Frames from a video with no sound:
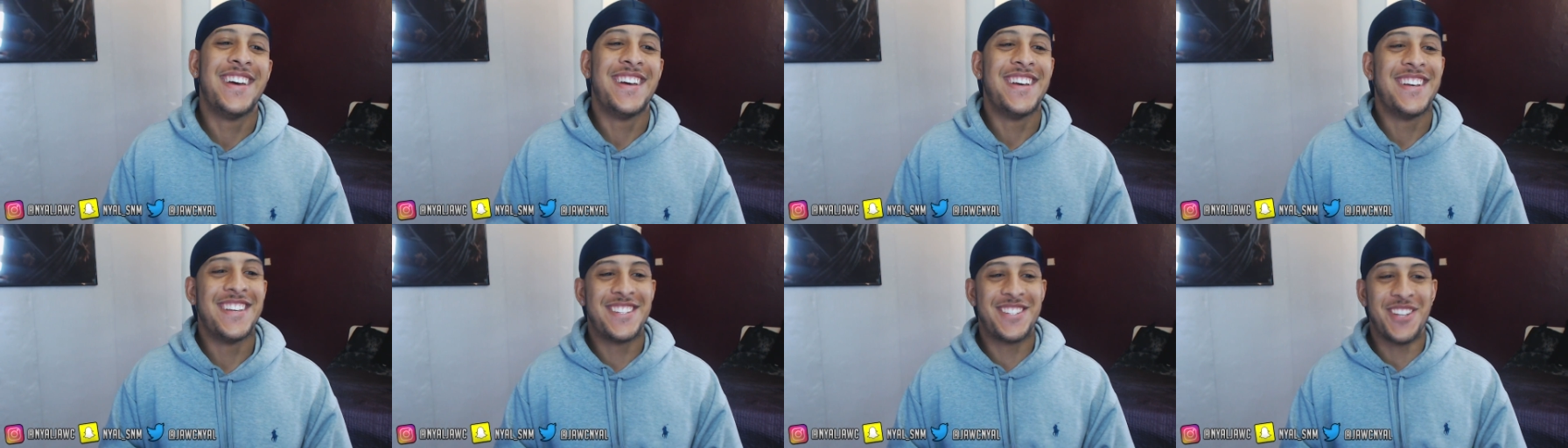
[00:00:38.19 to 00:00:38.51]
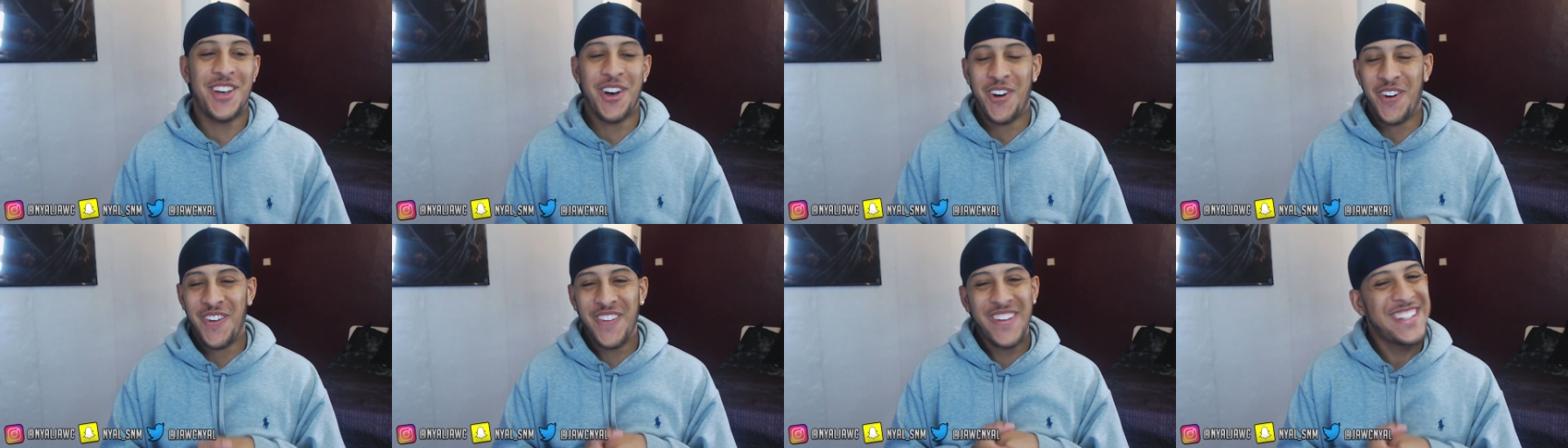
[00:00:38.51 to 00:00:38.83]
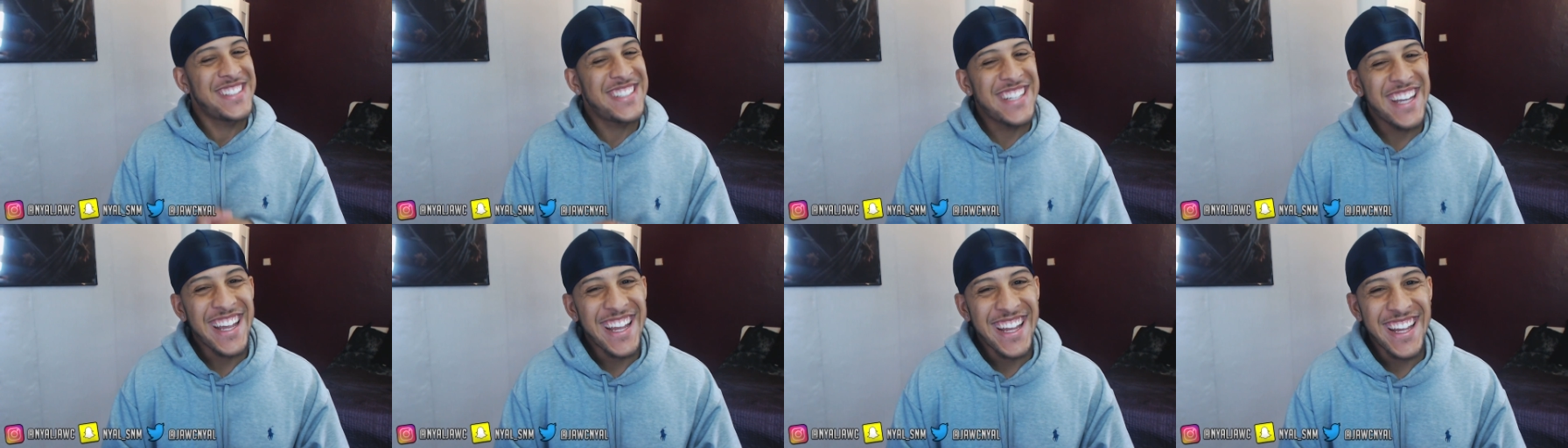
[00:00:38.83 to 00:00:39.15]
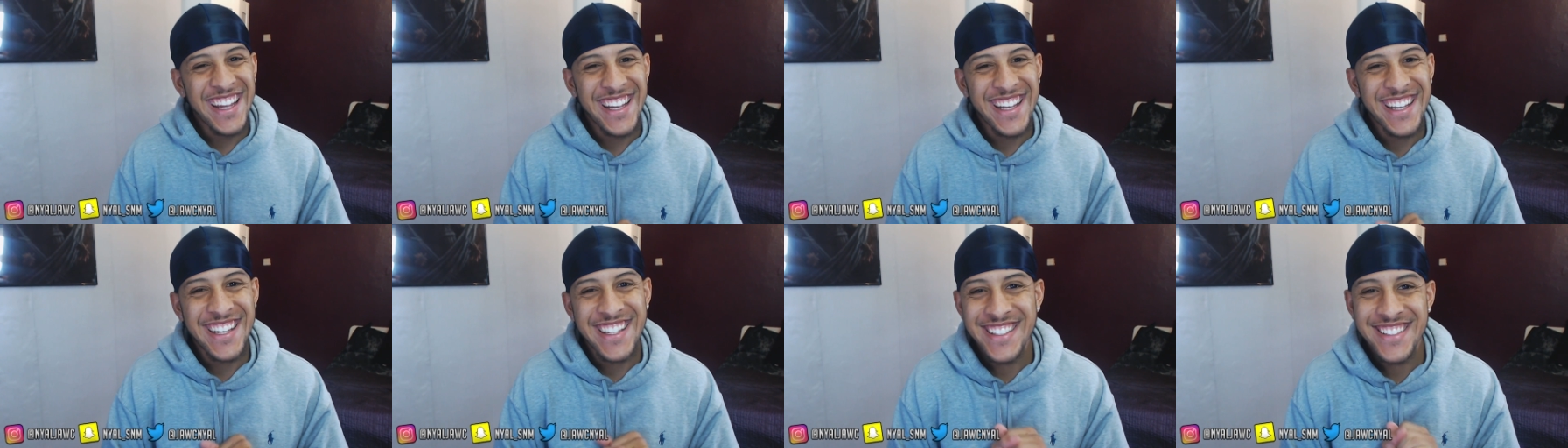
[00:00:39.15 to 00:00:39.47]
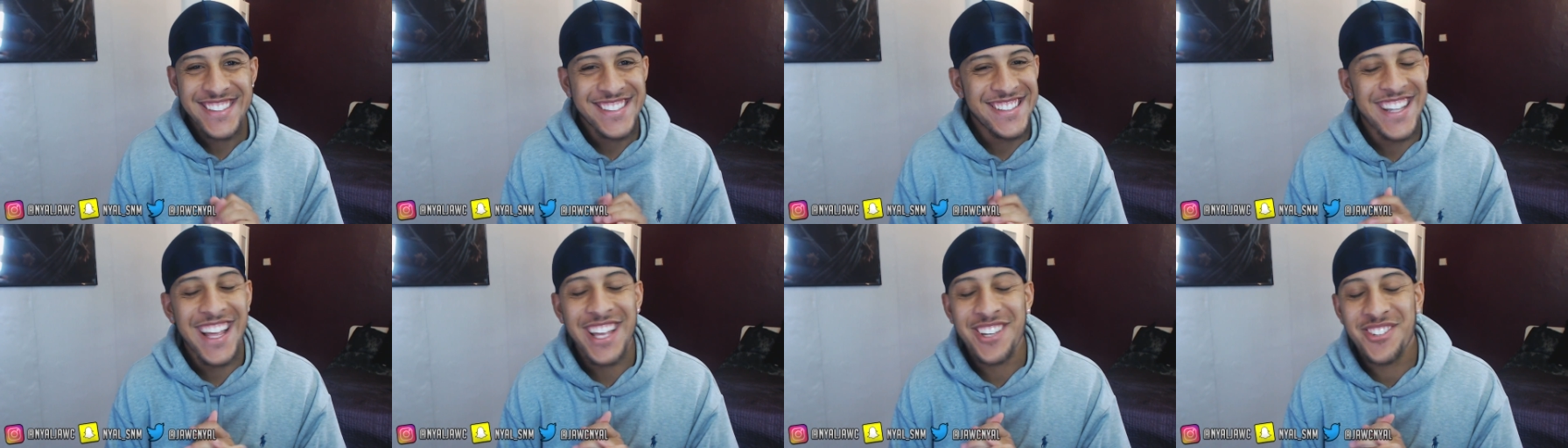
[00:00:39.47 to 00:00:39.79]
So, yes,
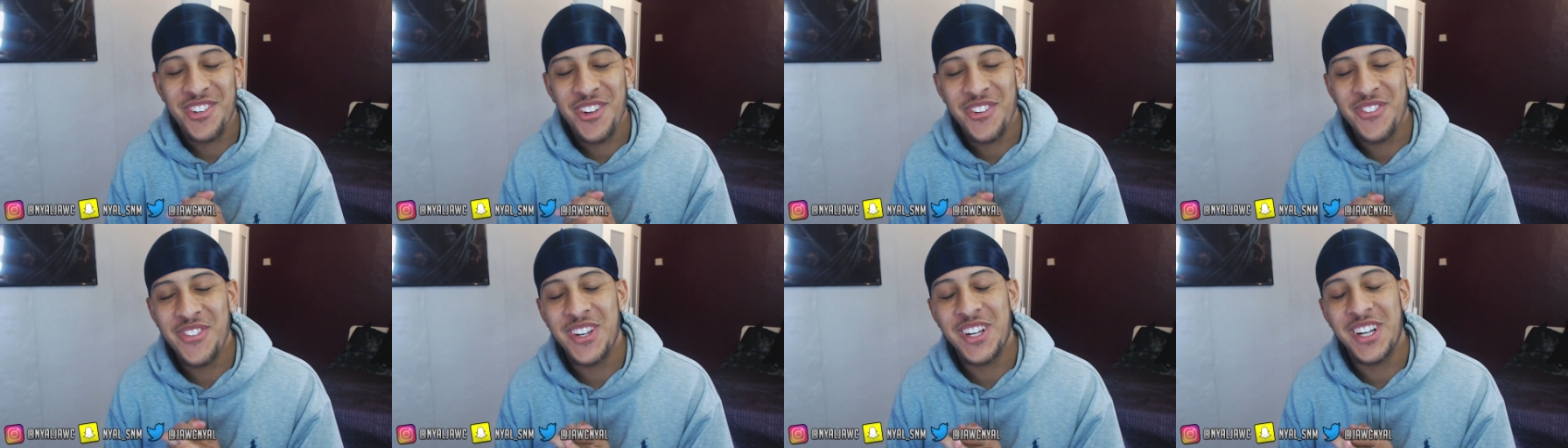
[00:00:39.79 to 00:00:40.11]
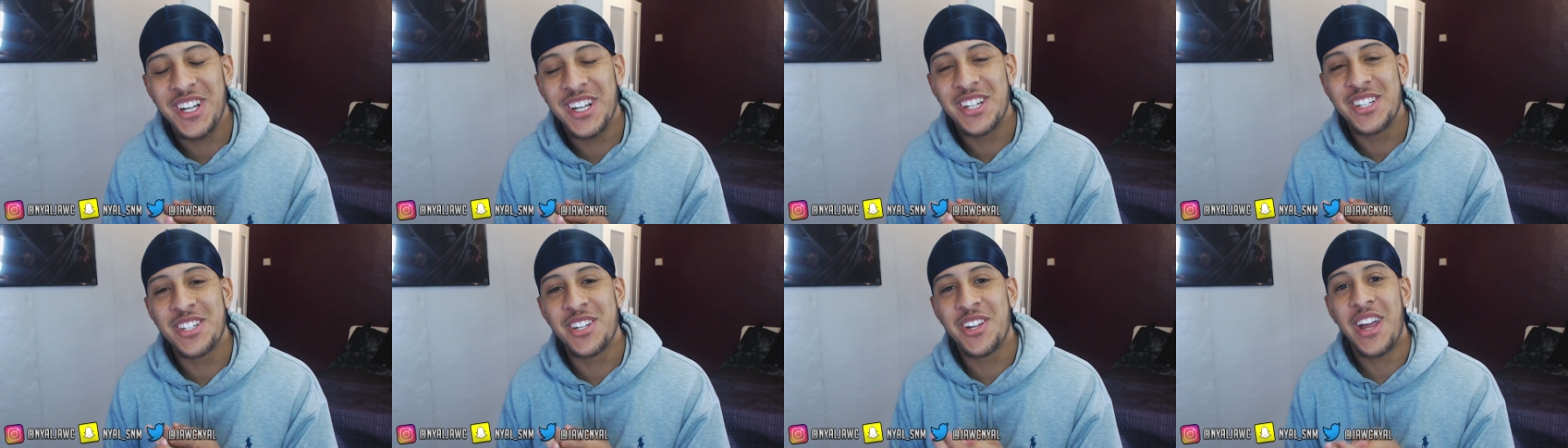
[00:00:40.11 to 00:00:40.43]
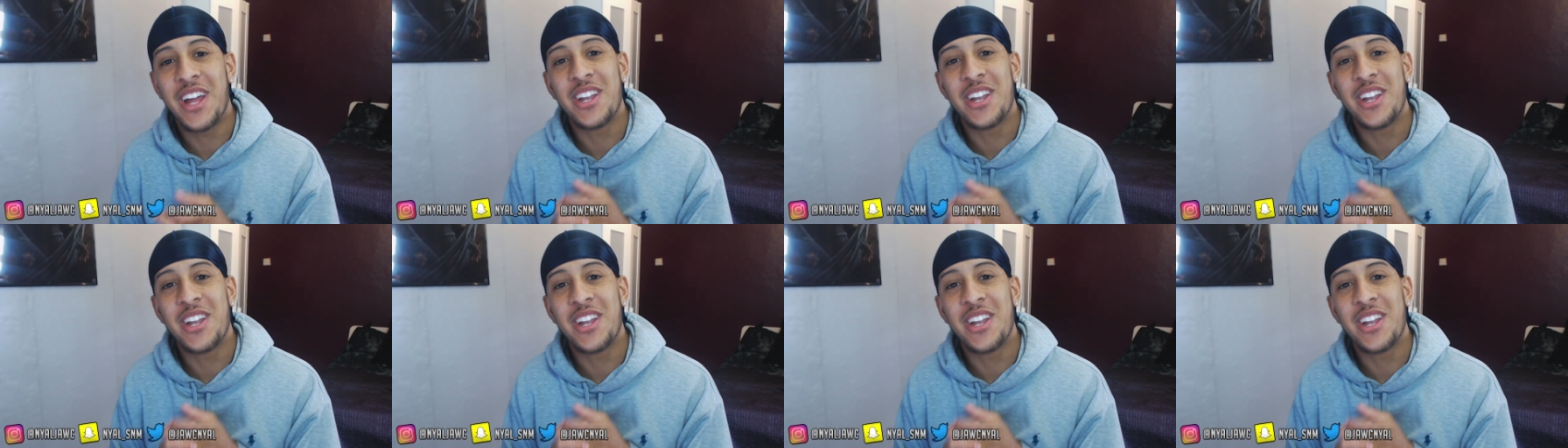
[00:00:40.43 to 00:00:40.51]
that's what we're going to do.